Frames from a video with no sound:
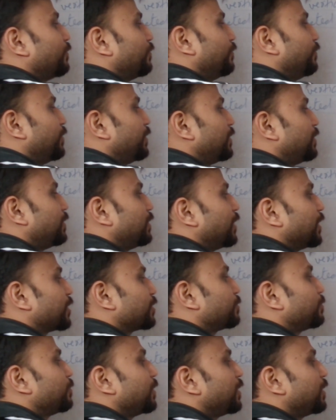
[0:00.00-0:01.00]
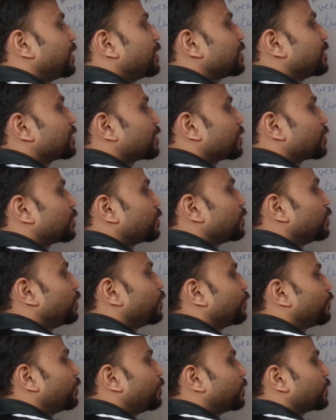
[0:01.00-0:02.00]
will experience a
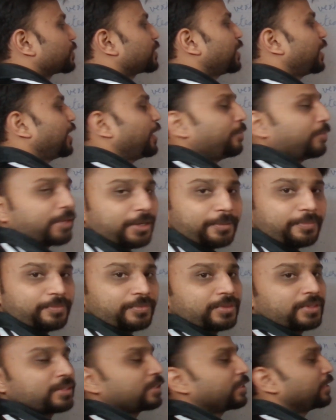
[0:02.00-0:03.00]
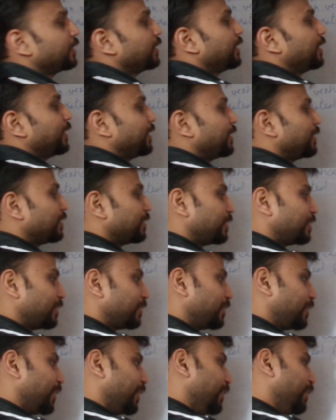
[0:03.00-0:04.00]
pseudo force Ma in
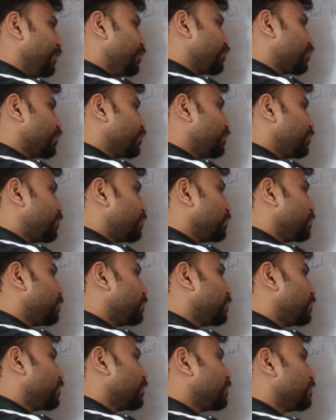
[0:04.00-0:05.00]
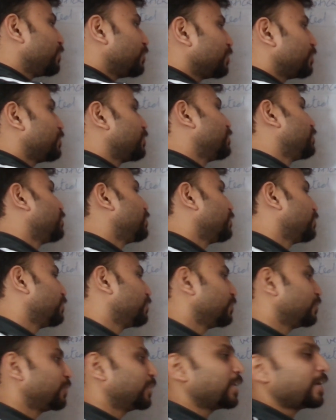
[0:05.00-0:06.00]
addition to the
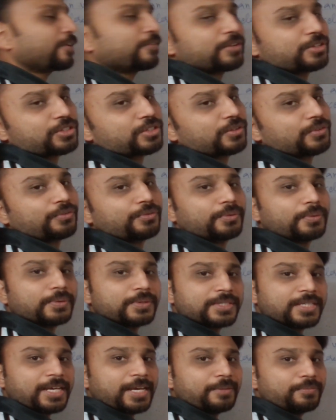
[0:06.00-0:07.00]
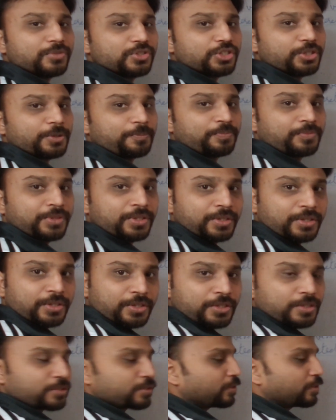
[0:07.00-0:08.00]
gravitational force mg.
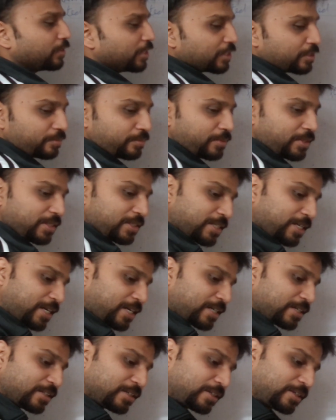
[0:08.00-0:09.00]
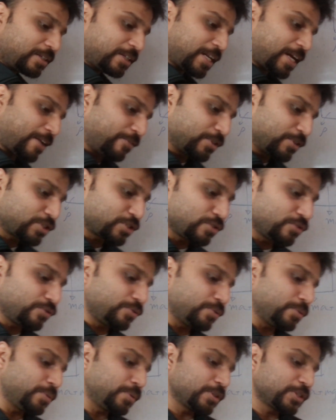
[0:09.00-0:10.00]
So this means that the gravitational
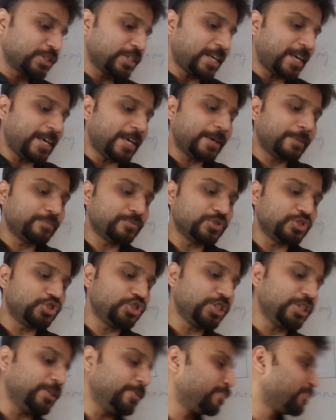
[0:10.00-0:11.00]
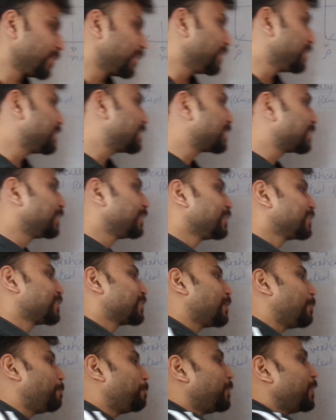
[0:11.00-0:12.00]
force mg is
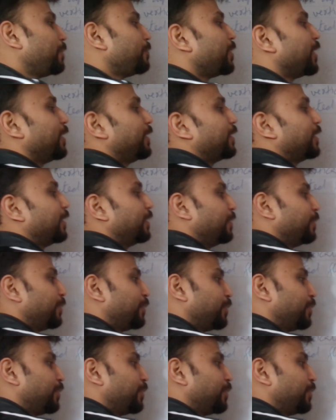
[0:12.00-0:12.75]
supplemented